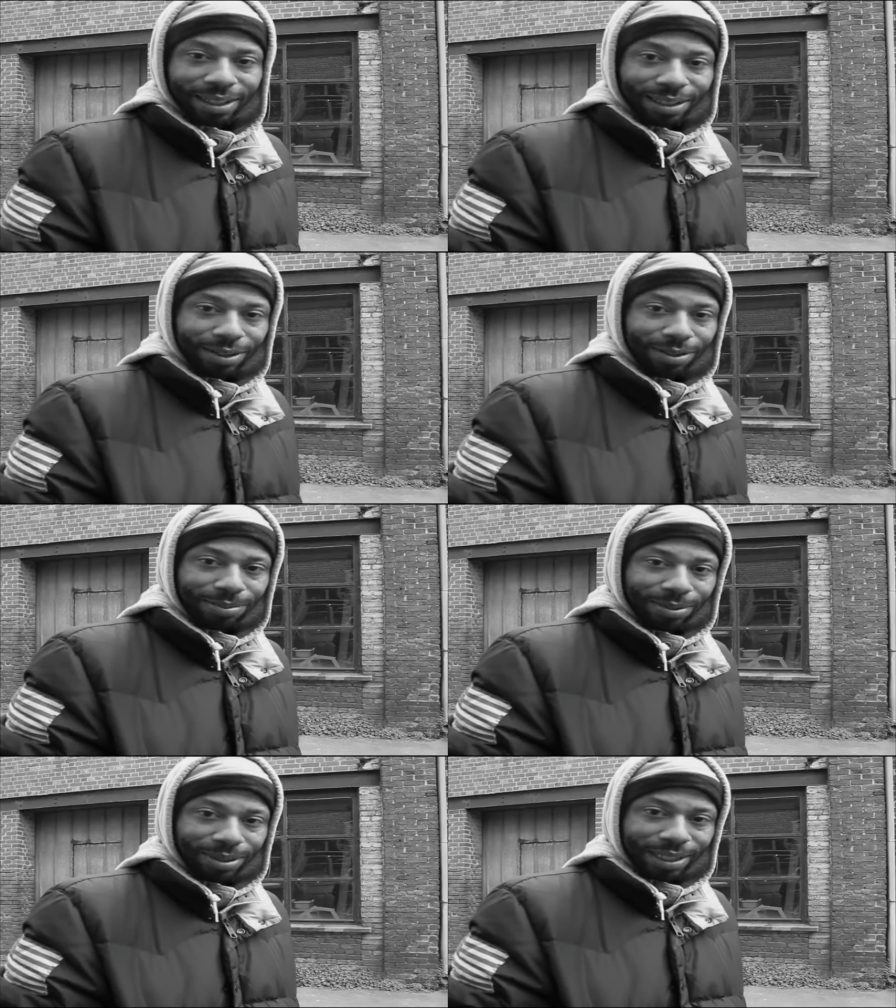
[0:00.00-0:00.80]
In a little
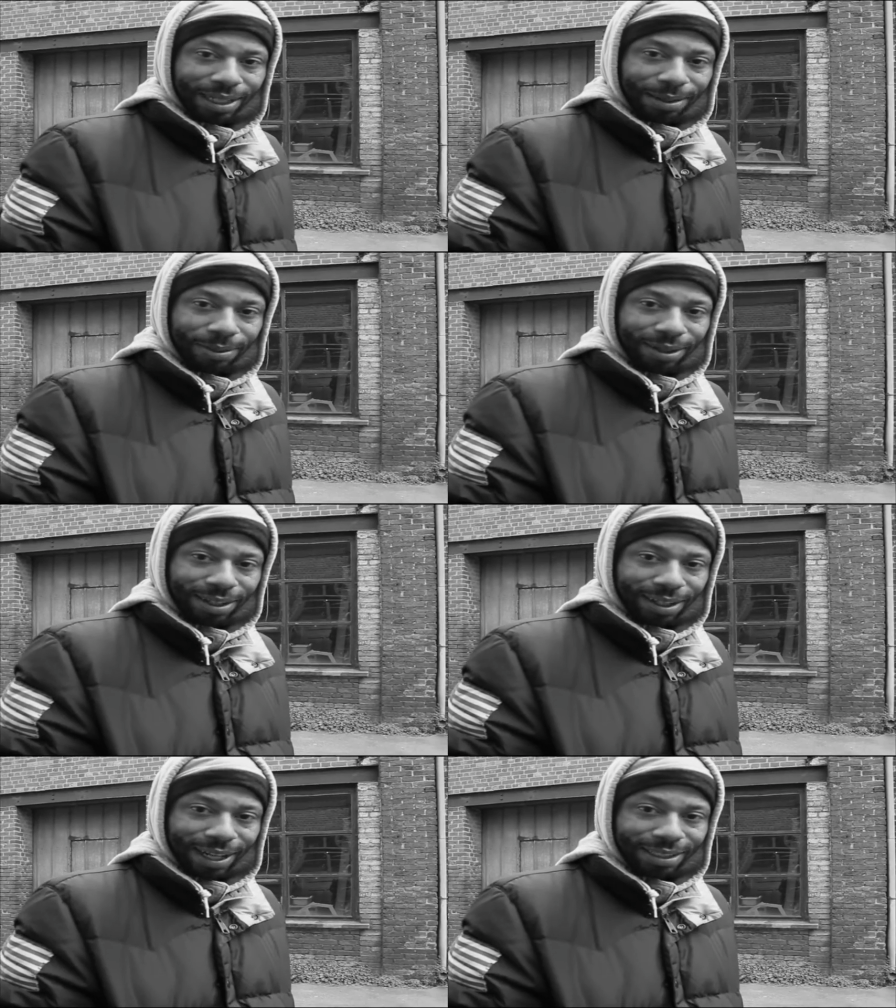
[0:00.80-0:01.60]
bit, we're setting up
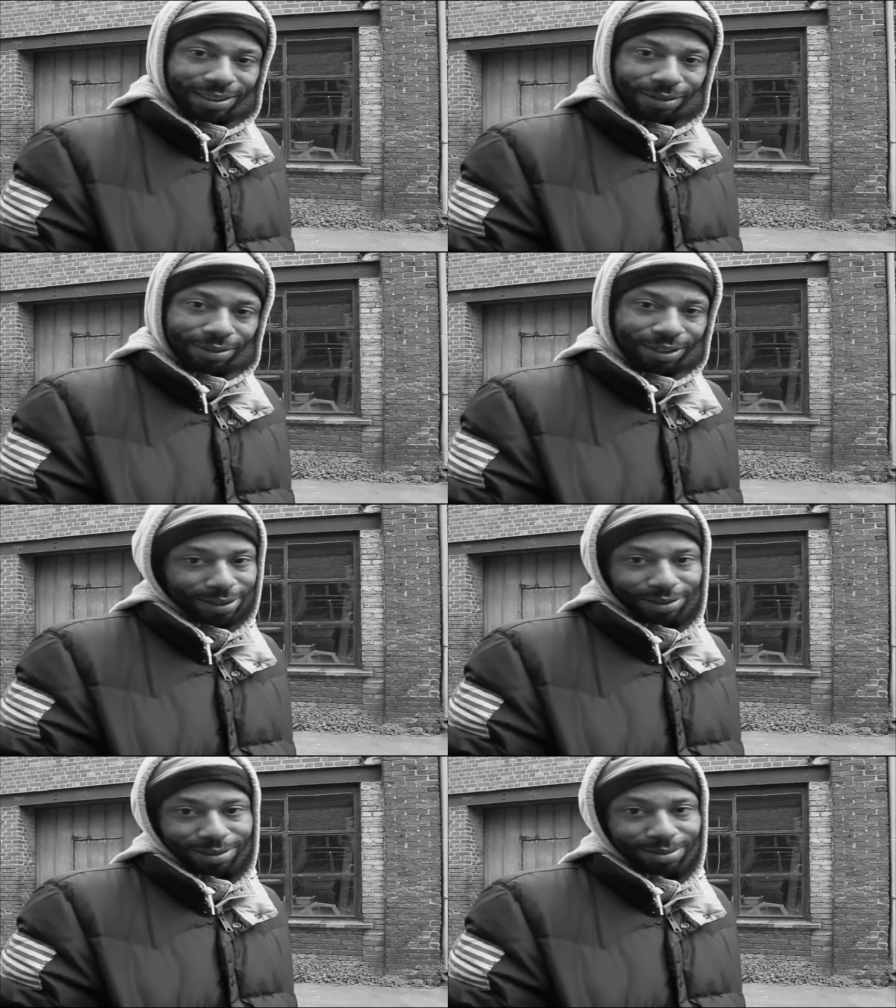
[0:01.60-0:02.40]
all the lights.
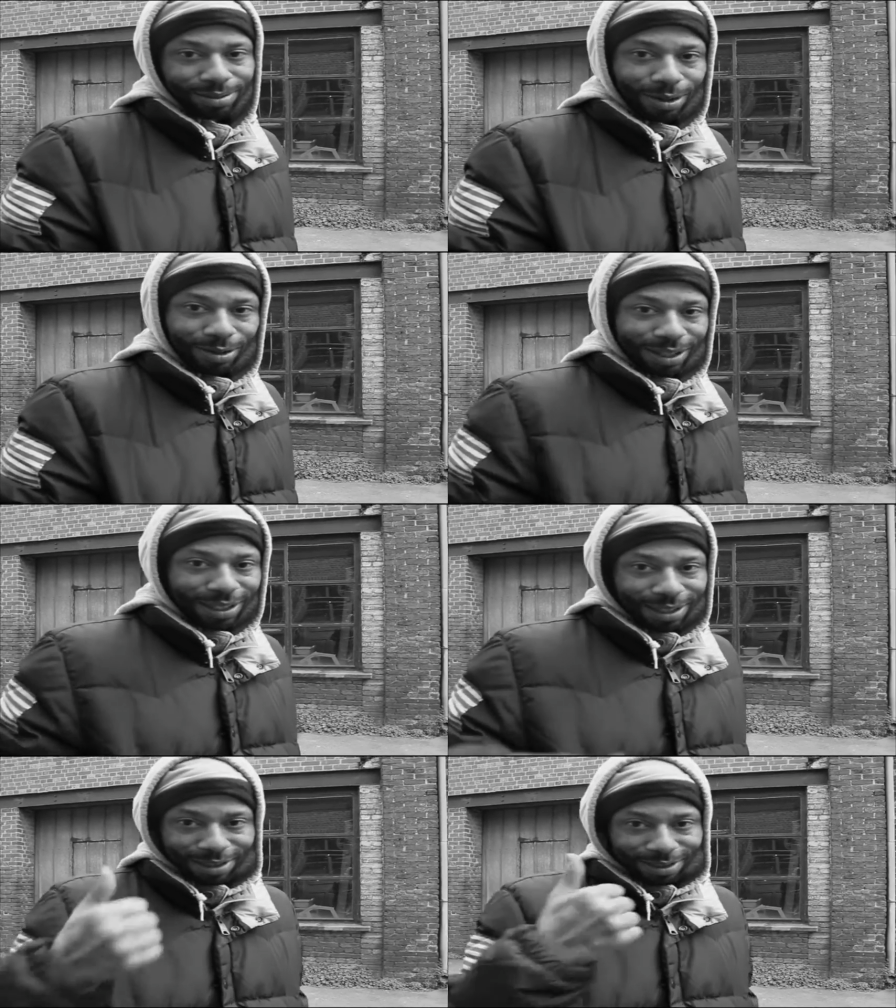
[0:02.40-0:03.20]
Everything's going
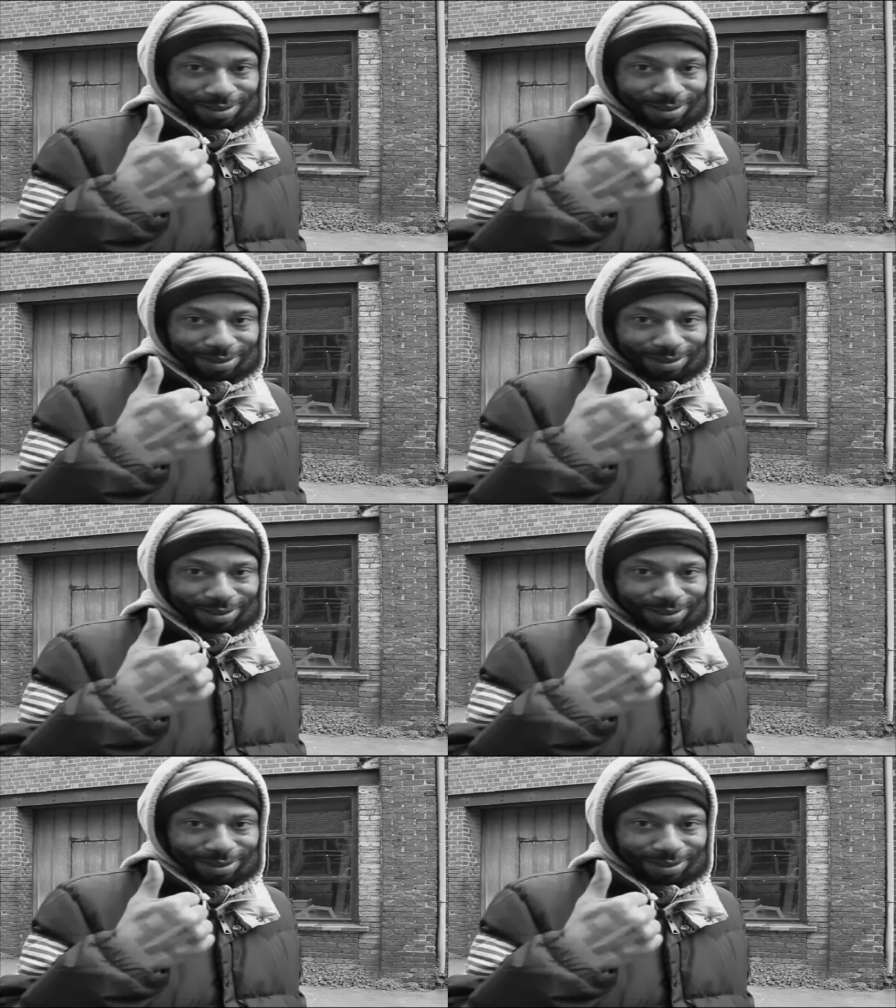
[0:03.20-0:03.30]
good.